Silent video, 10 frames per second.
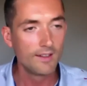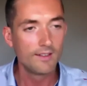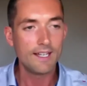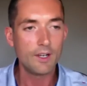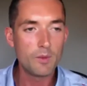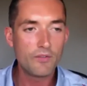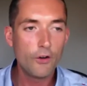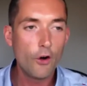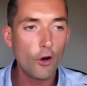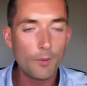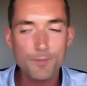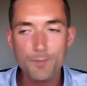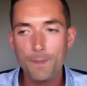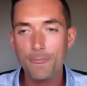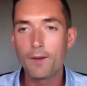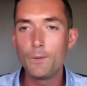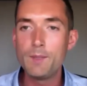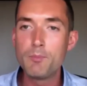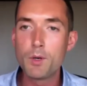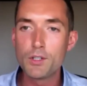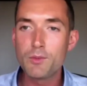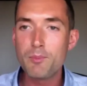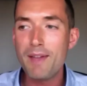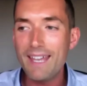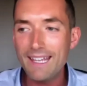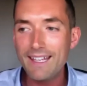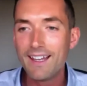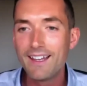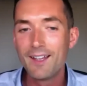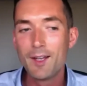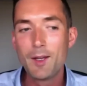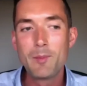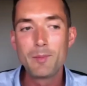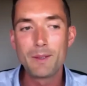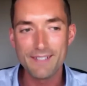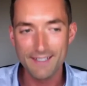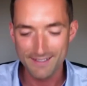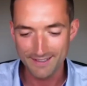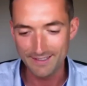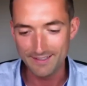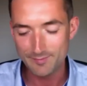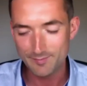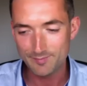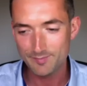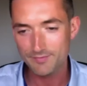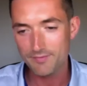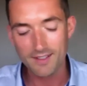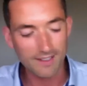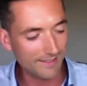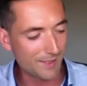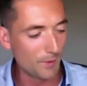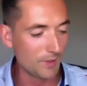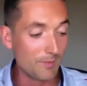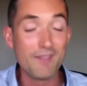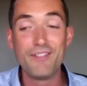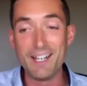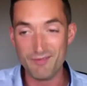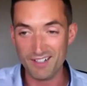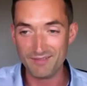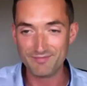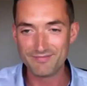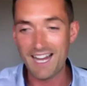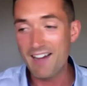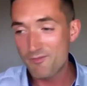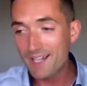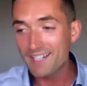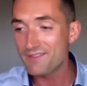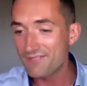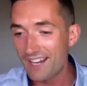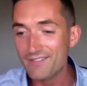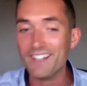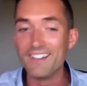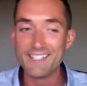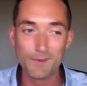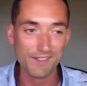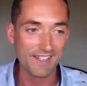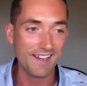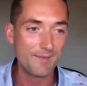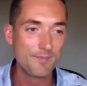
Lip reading: Now, number 4, we must be persistent. And this one's my favorite. I have picked a favorite. This one's it.